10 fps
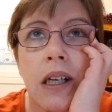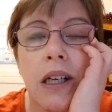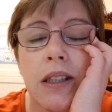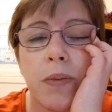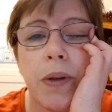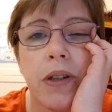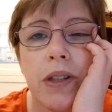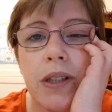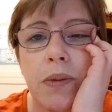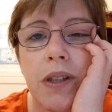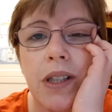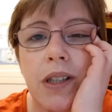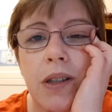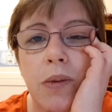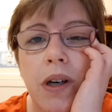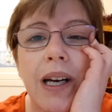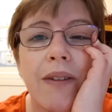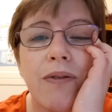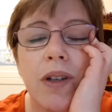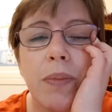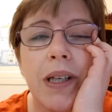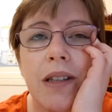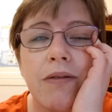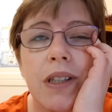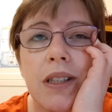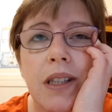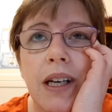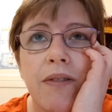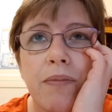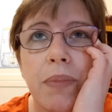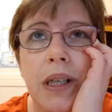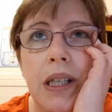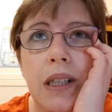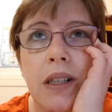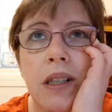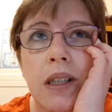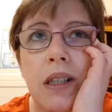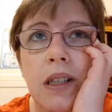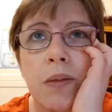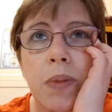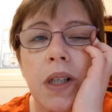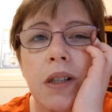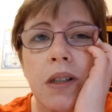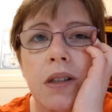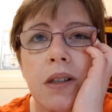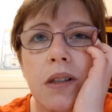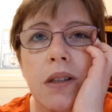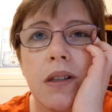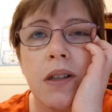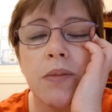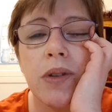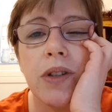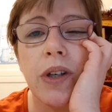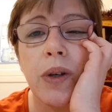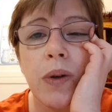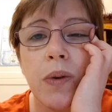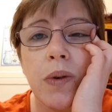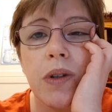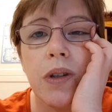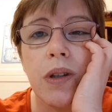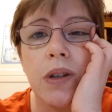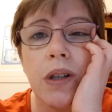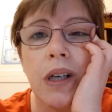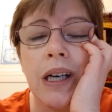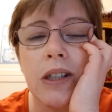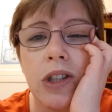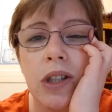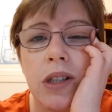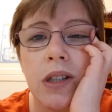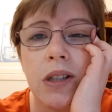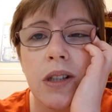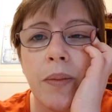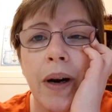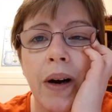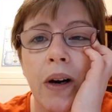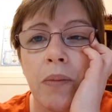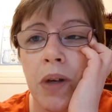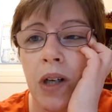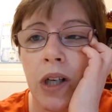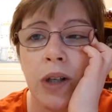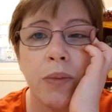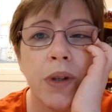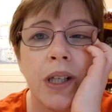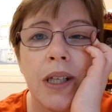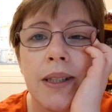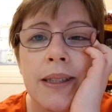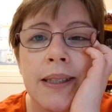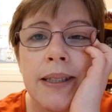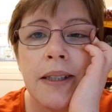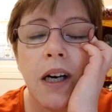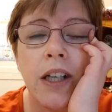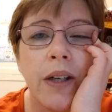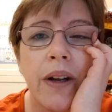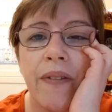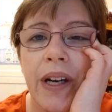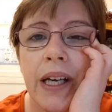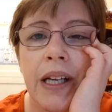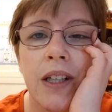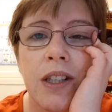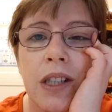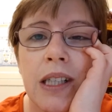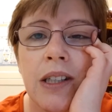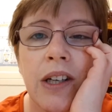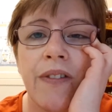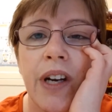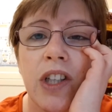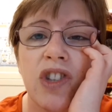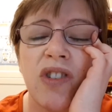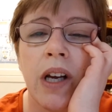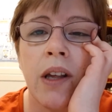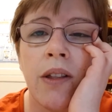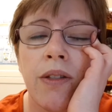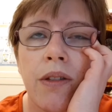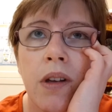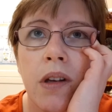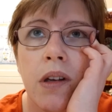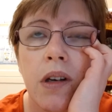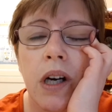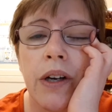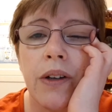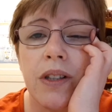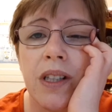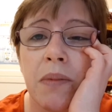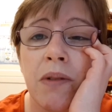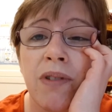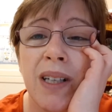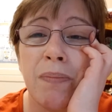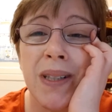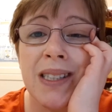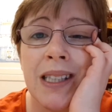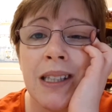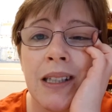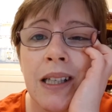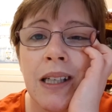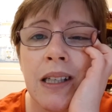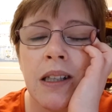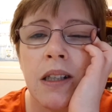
And to be honest with you, why haven't I been? The reason I haven't been is because I'm so anxious about how I'm going to cope with it. I don't have any energy, I don't have any strength. I know it's going to be really busy in there.